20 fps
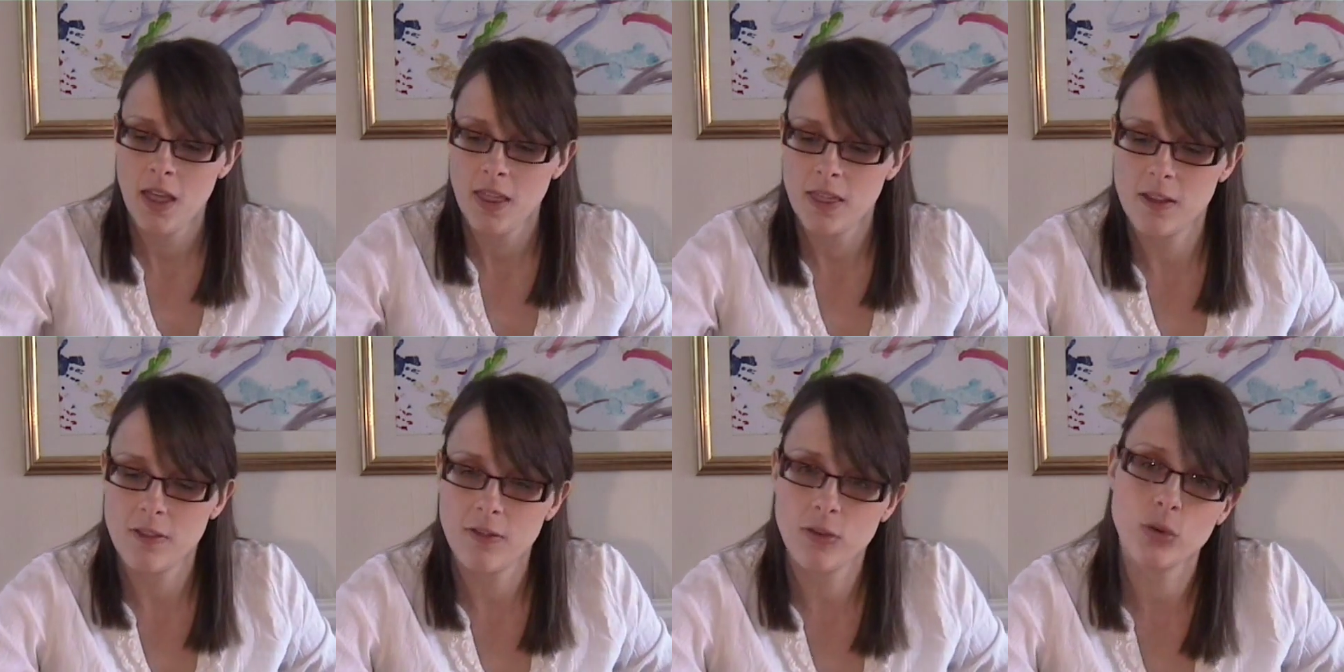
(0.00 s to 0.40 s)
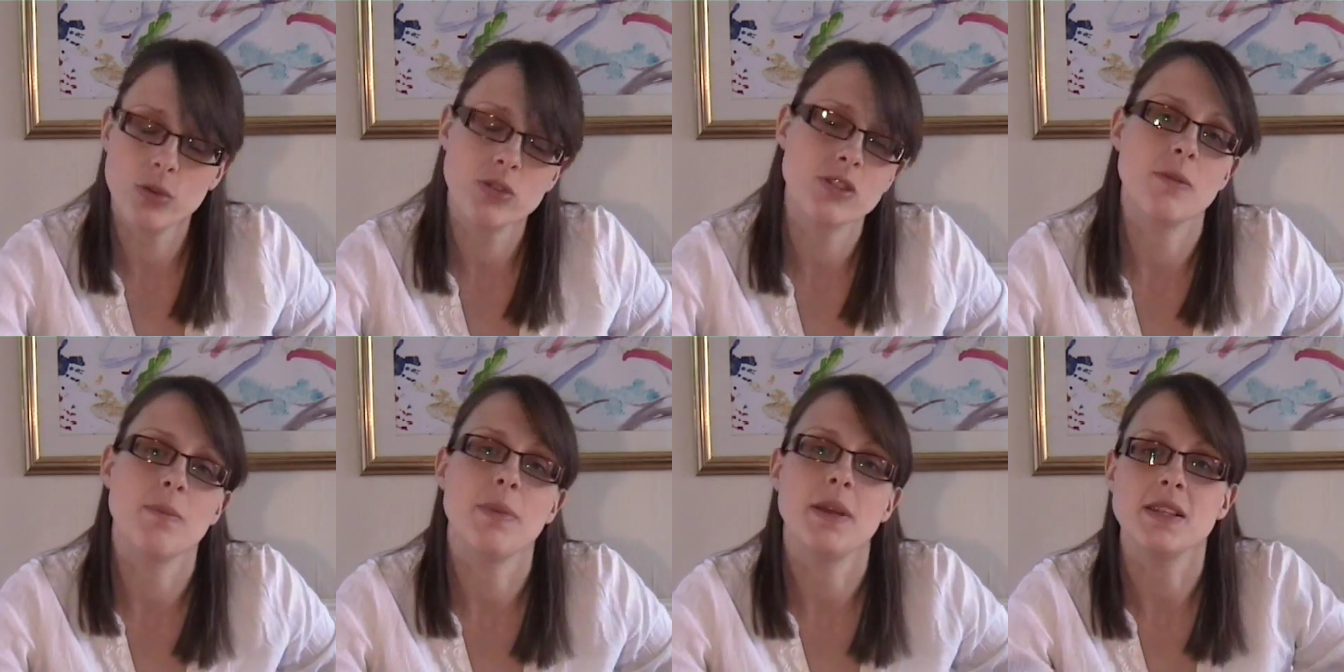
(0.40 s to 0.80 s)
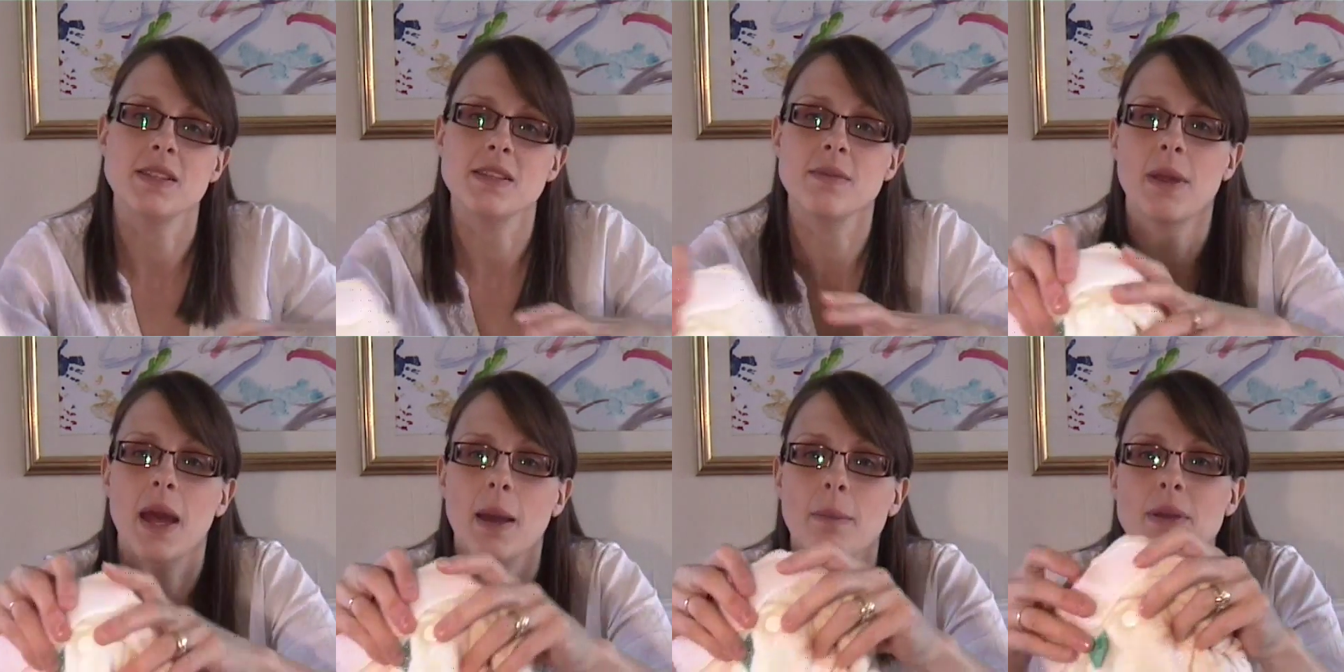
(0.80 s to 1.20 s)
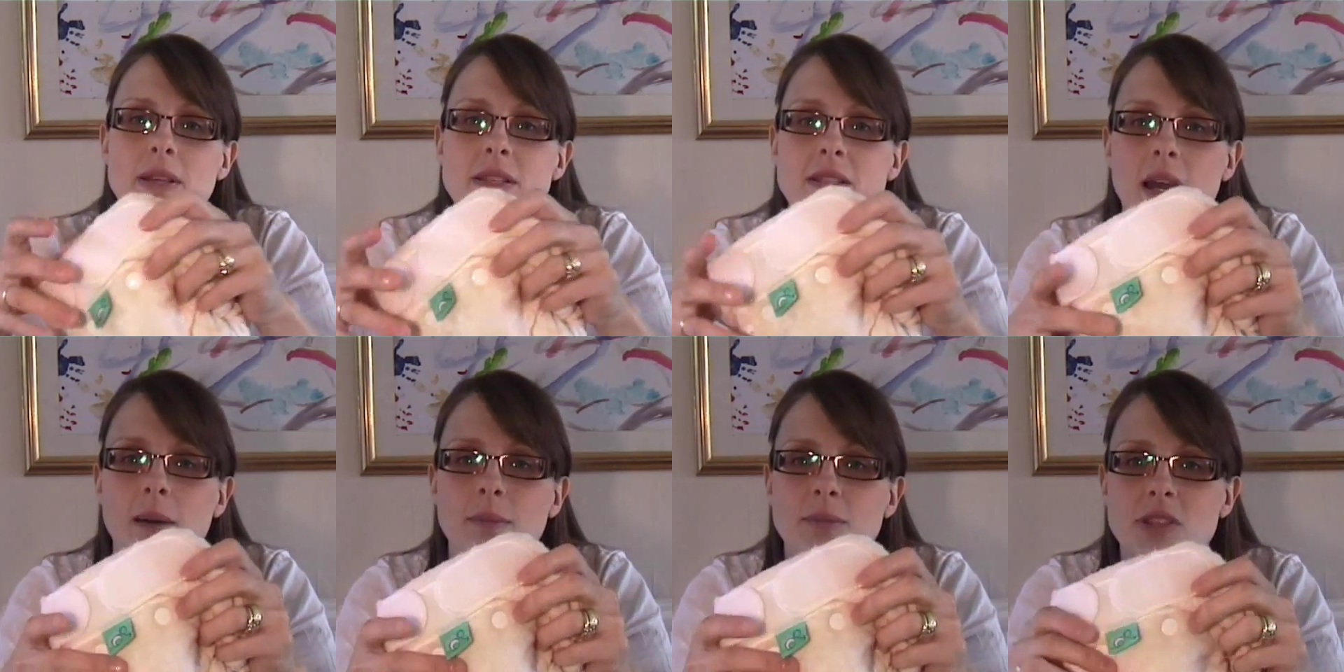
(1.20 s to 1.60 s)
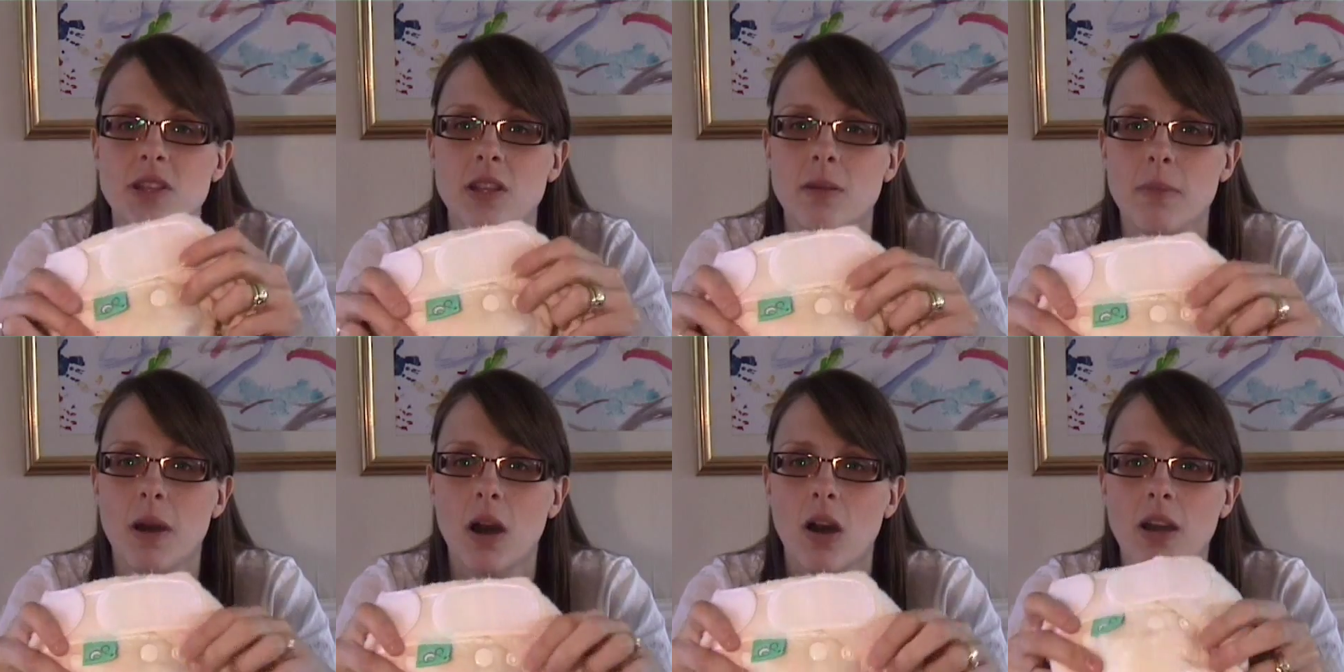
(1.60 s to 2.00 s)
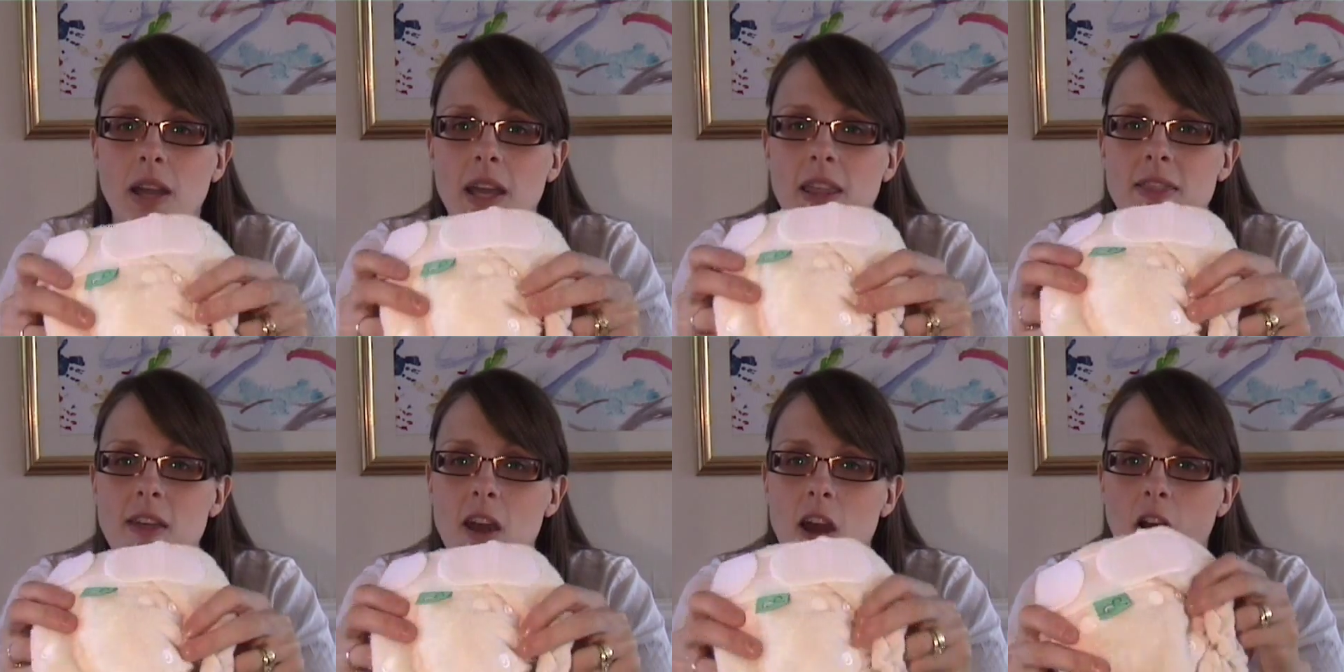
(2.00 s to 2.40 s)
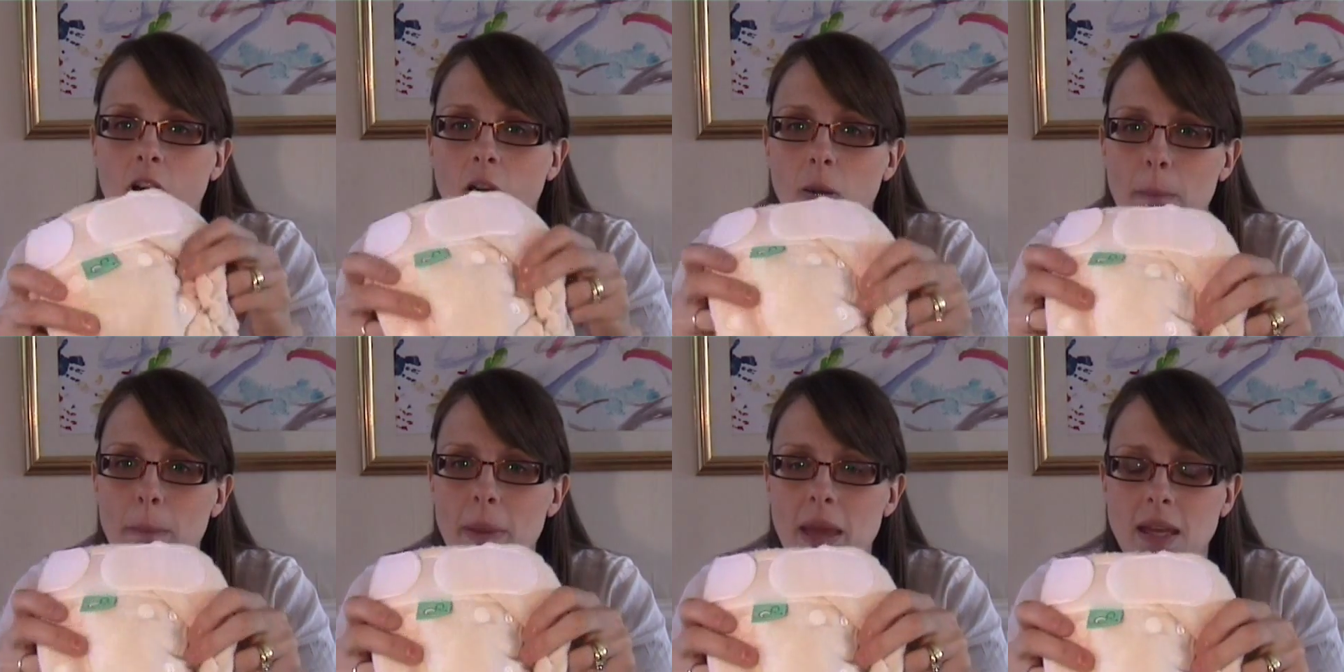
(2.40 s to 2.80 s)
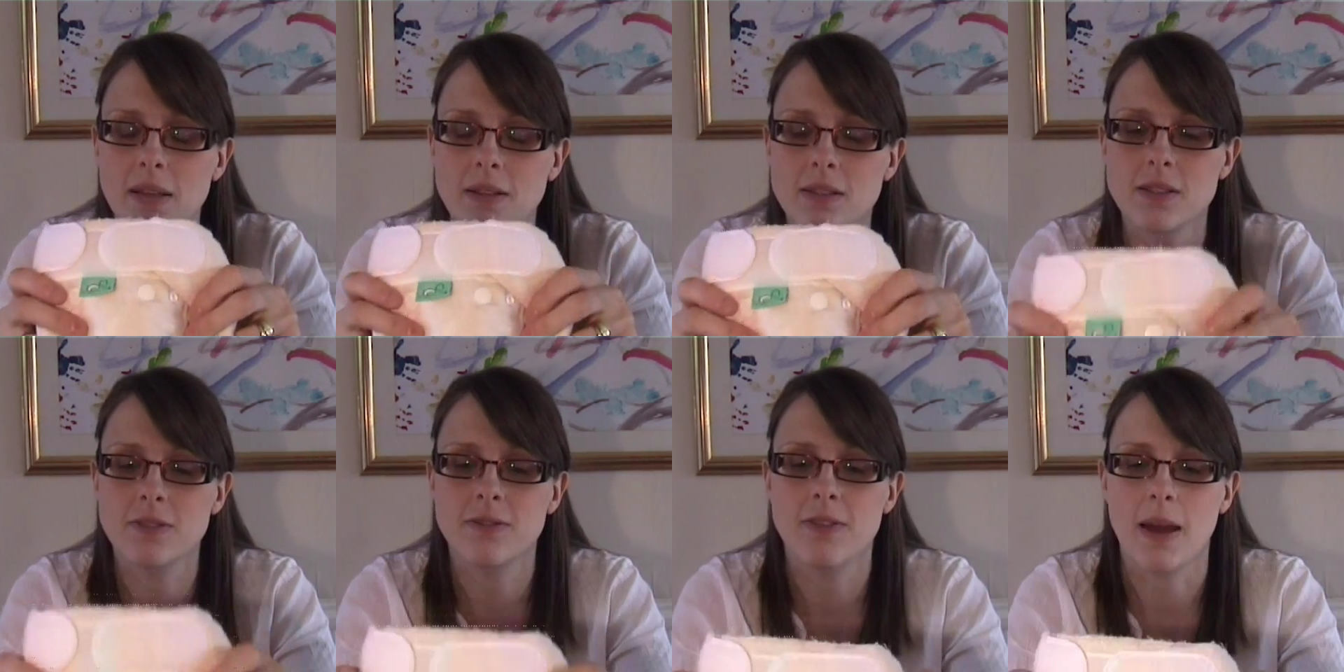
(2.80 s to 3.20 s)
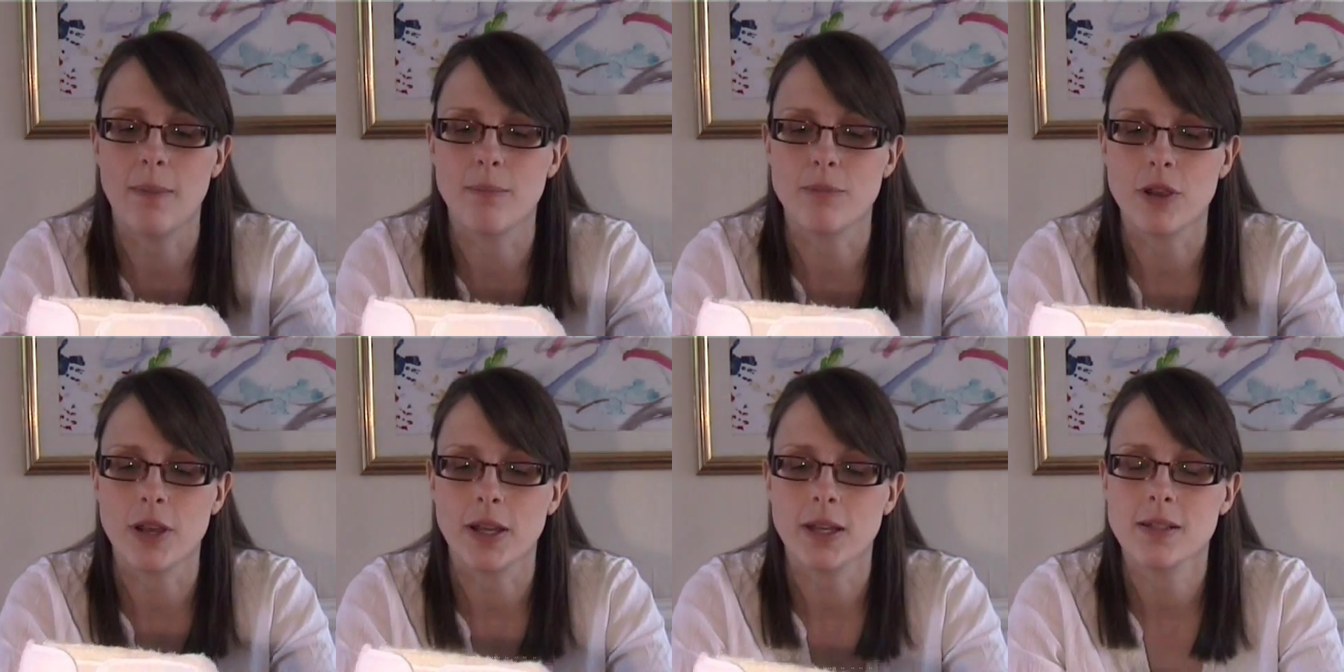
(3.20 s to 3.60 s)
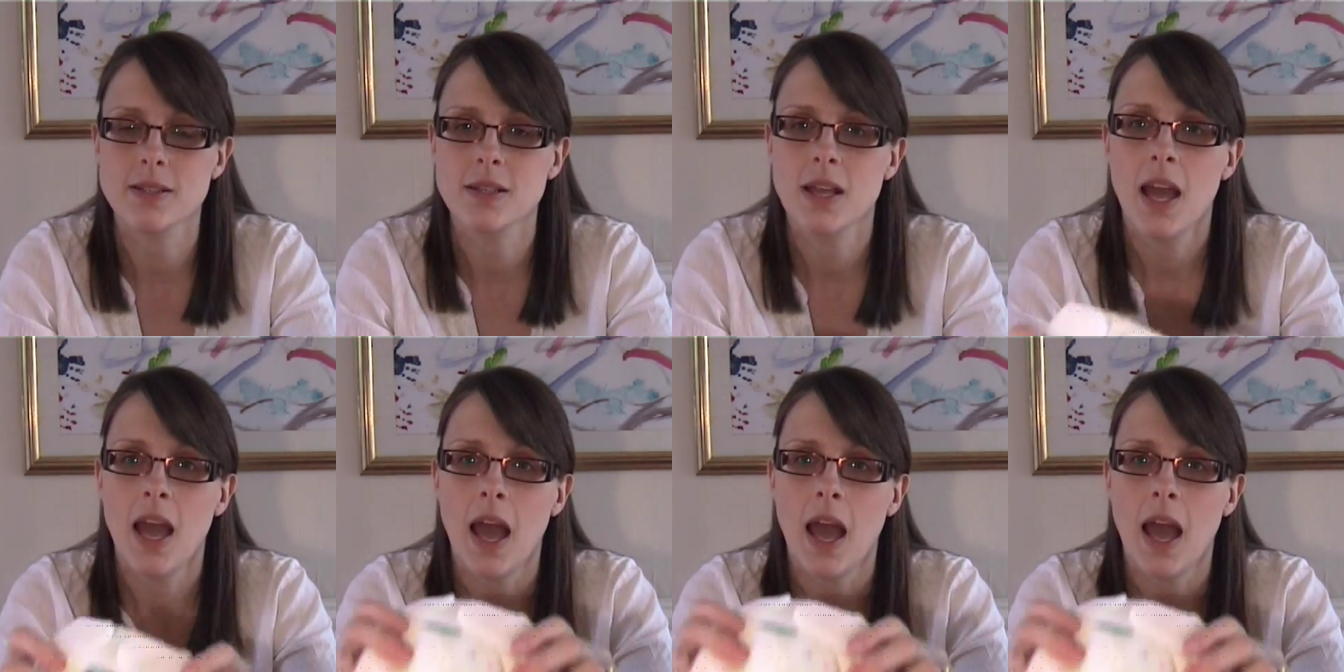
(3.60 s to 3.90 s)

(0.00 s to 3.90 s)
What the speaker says: There have also been some nappies come to the market that are mixed fabrics.